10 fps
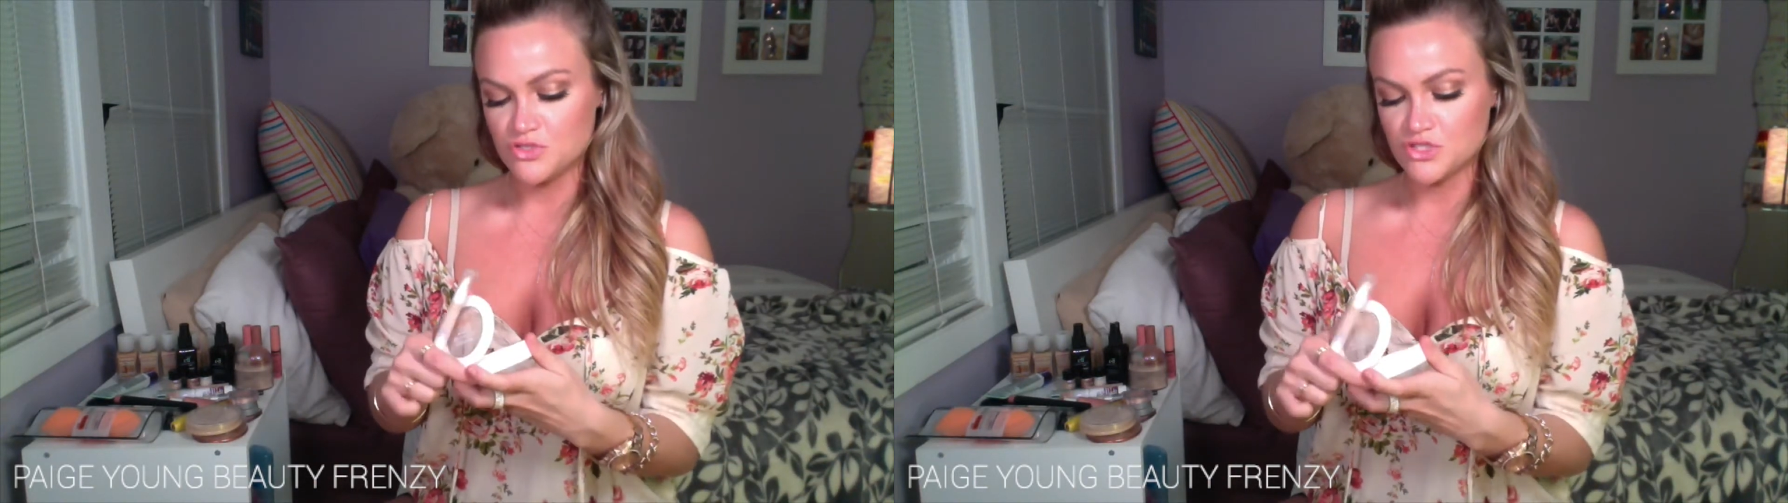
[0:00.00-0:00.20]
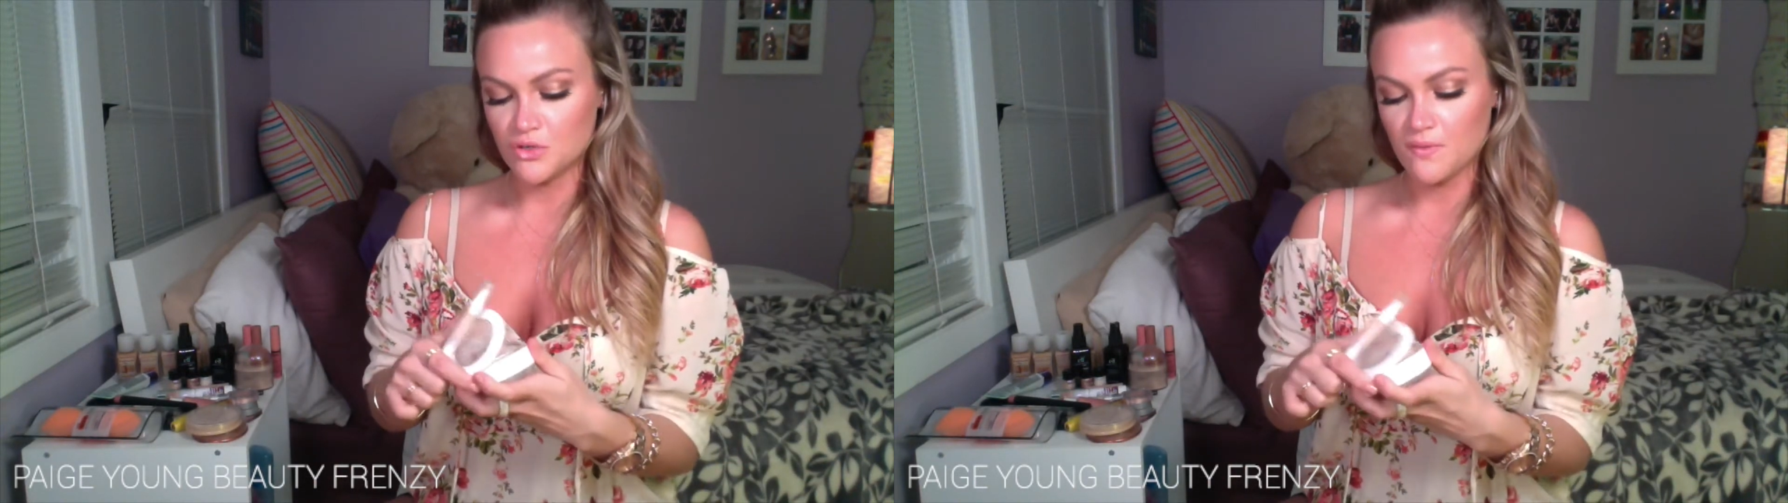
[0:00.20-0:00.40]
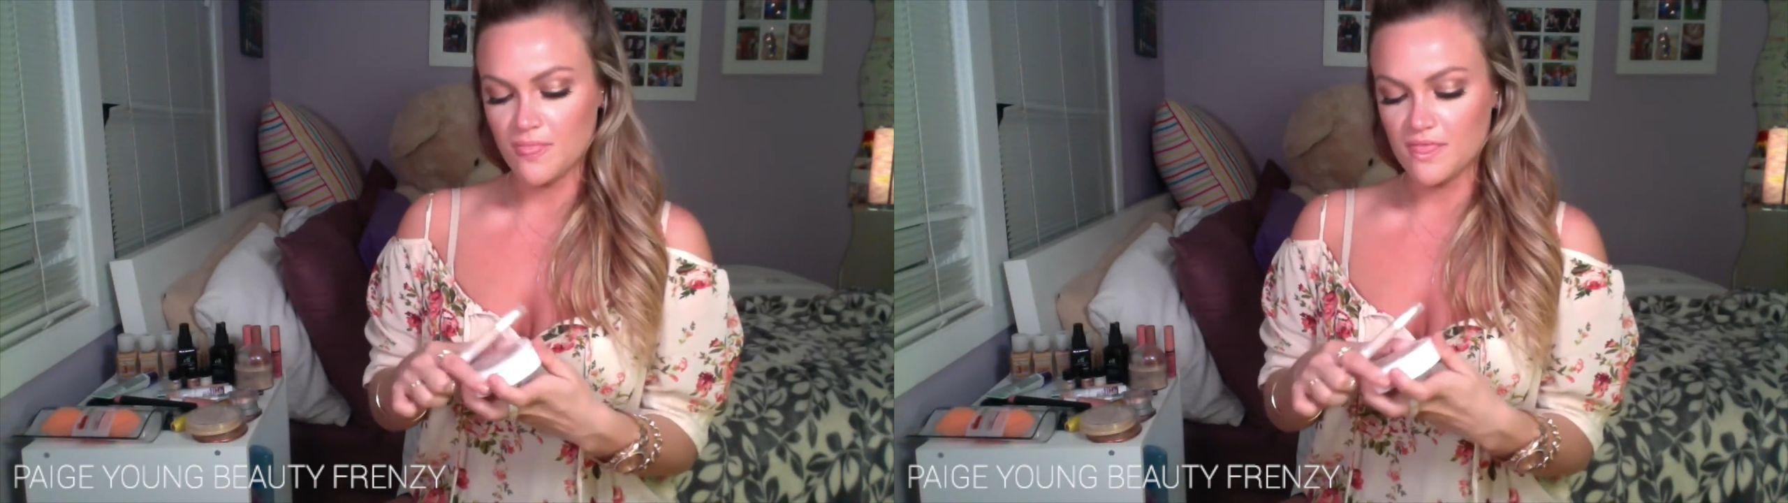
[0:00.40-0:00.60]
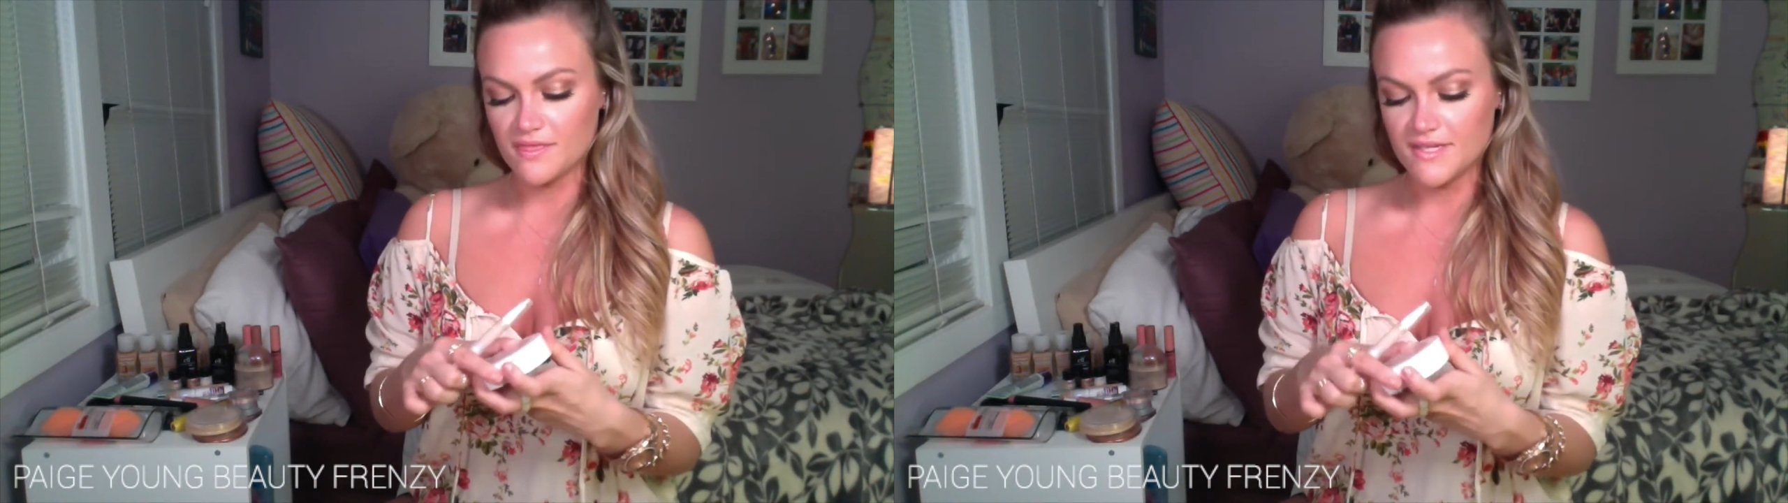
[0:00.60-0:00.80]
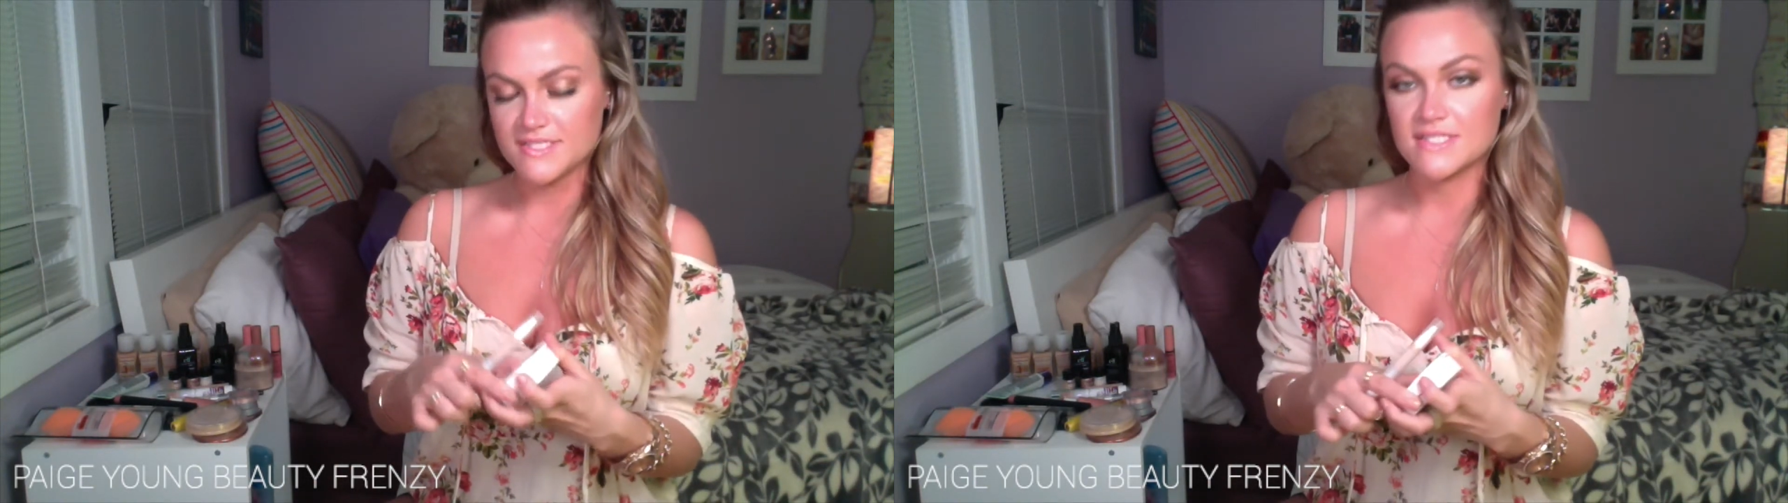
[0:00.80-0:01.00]
so
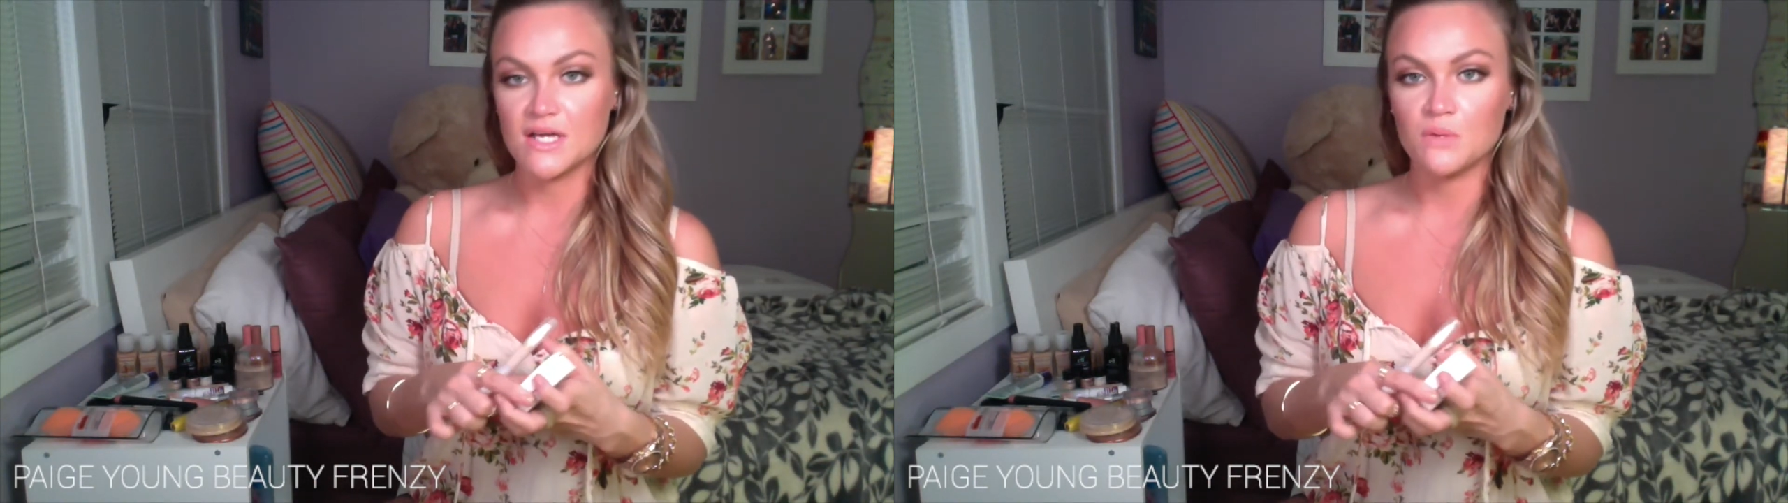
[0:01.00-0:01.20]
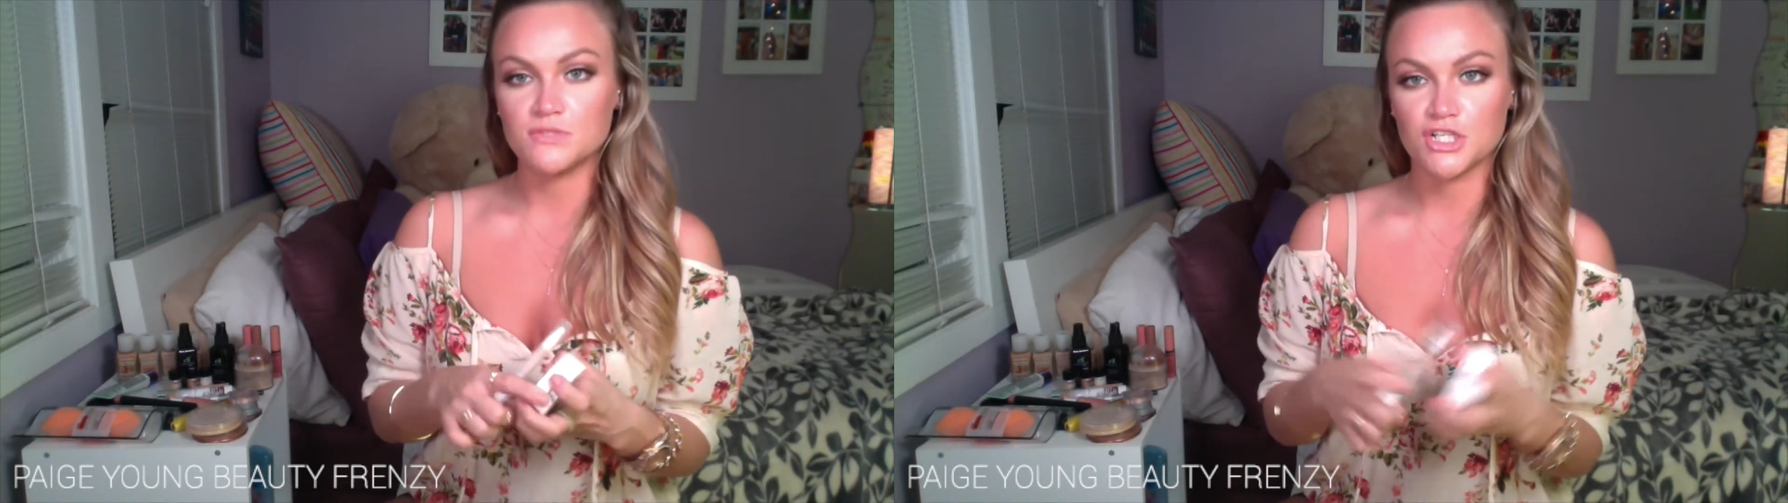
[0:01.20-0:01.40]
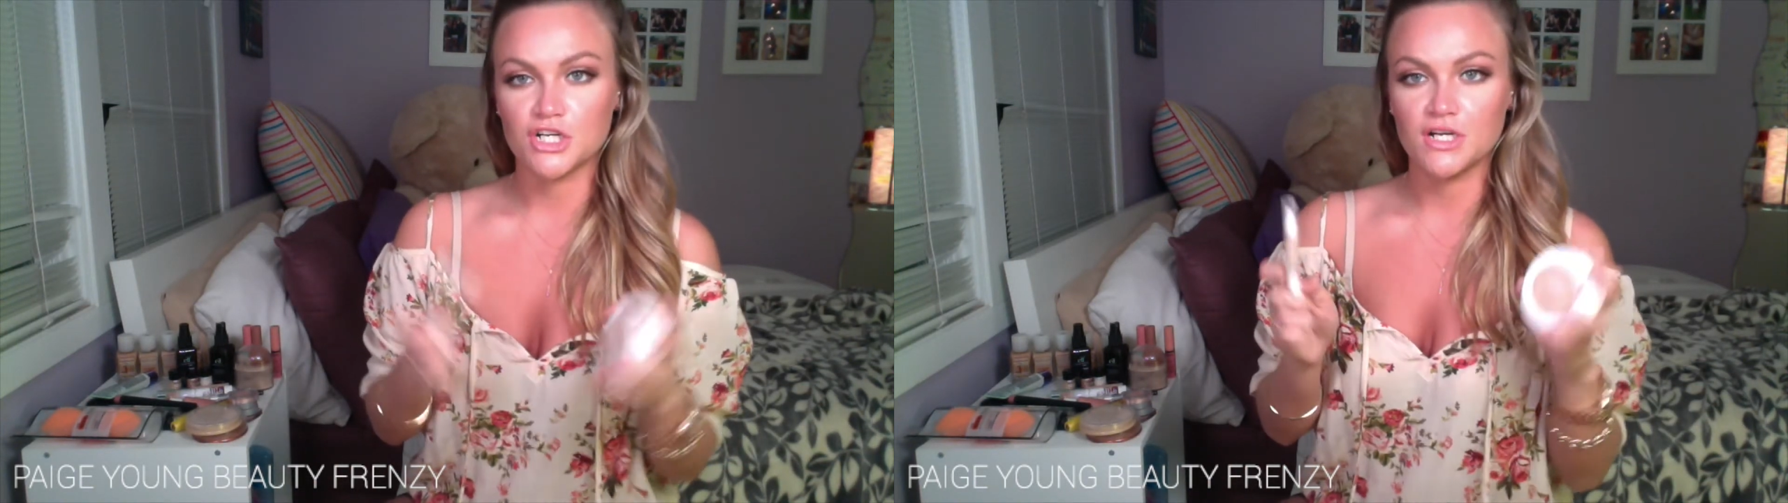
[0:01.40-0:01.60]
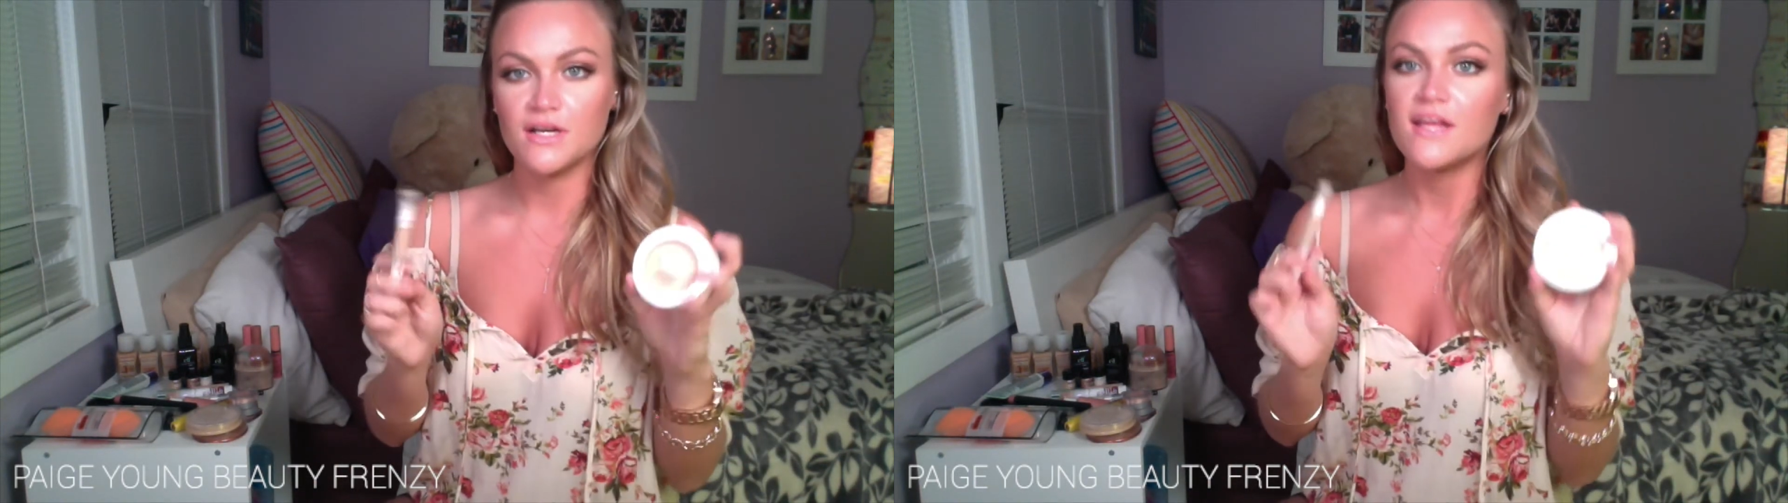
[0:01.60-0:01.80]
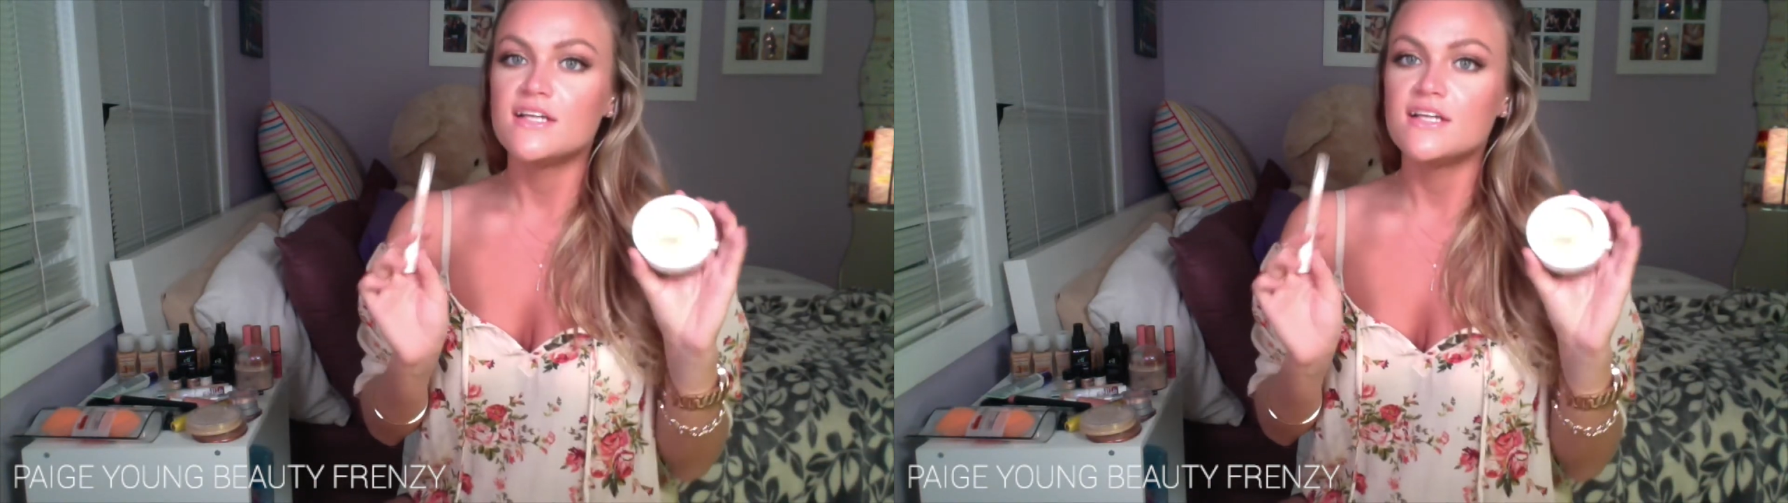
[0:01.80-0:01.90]
this has helped her.